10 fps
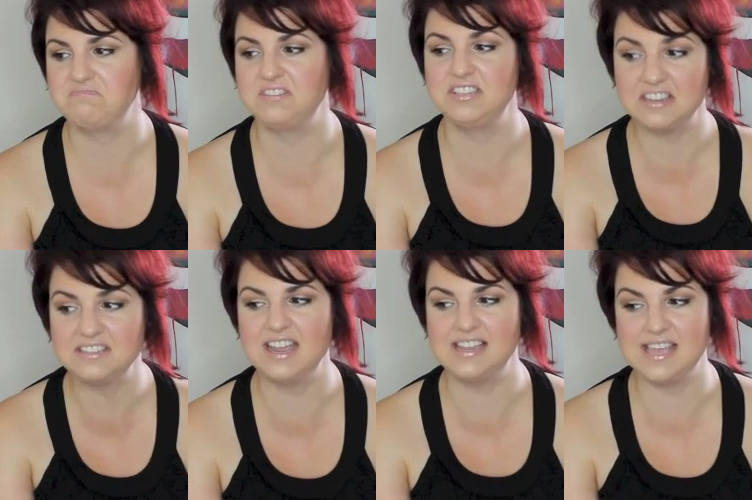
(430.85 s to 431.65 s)
6
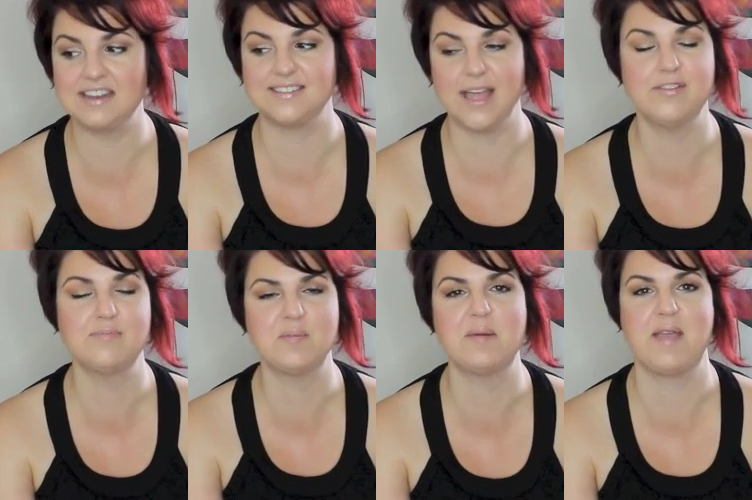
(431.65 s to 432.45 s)
days out of 7
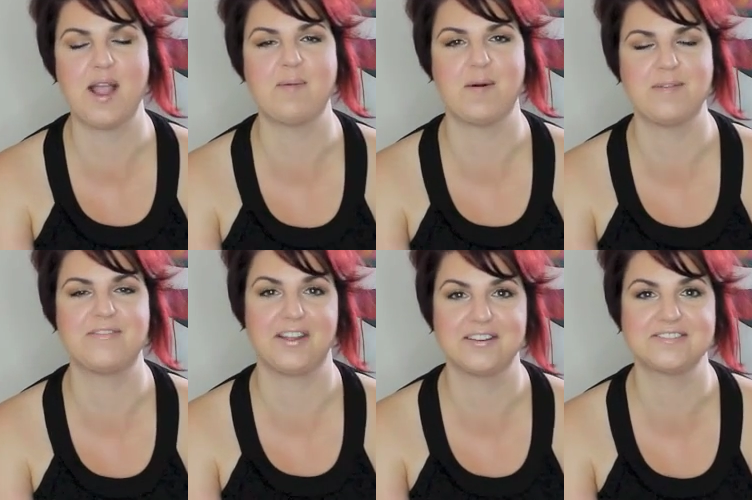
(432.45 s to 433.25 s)
put my makeup off my
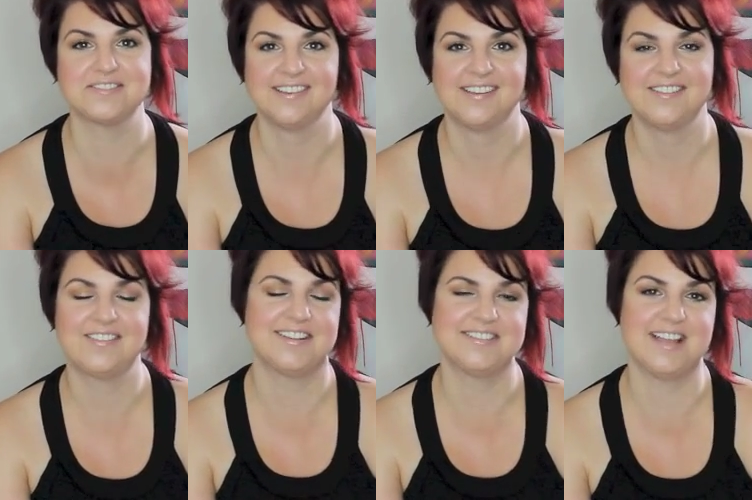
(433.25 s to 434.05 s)
fingers
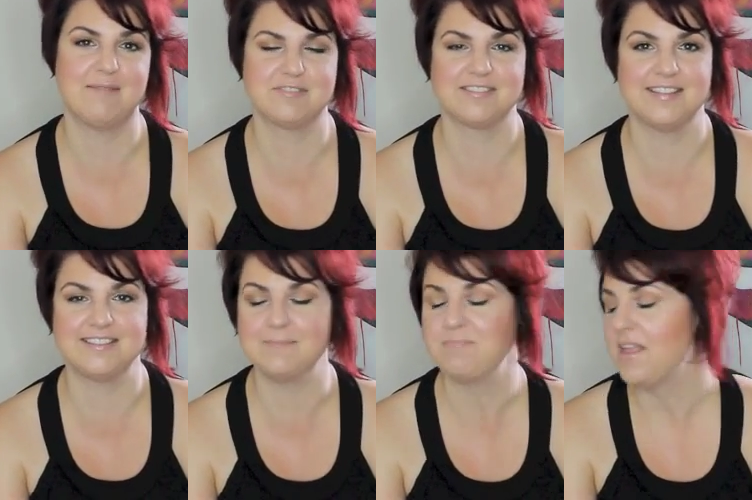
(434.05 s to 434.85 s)
because I'm just
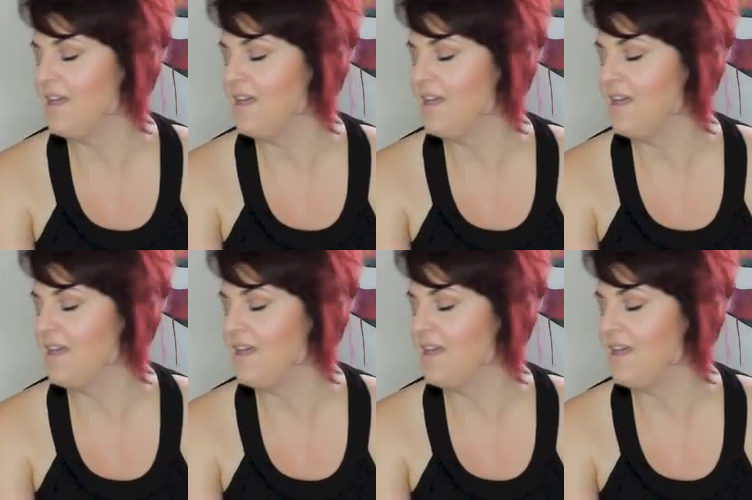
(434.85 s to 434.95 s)
lazy.